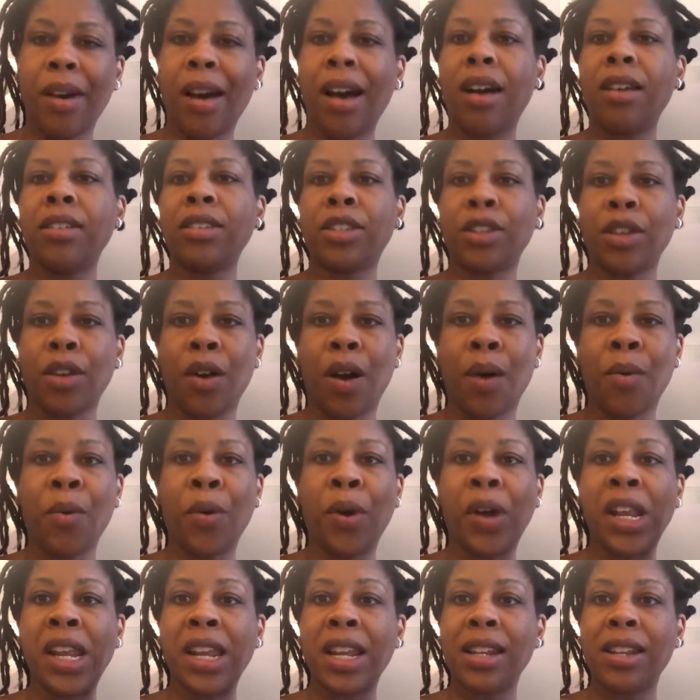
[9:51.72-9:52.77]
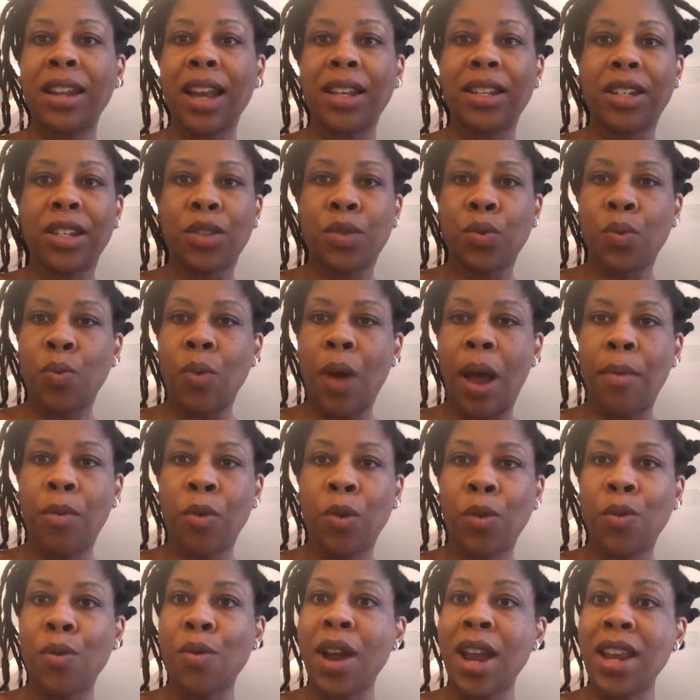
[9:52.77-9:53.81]
Also, I'm
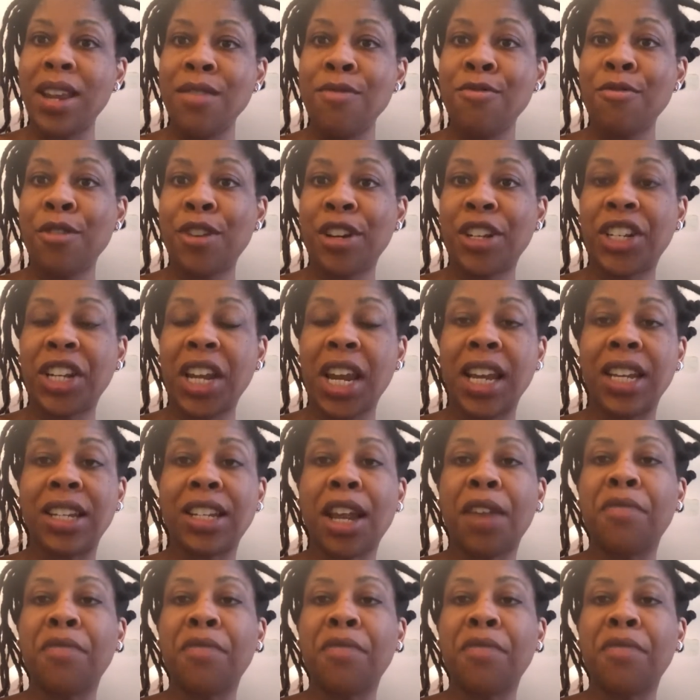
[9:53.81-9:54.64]
ready for a change.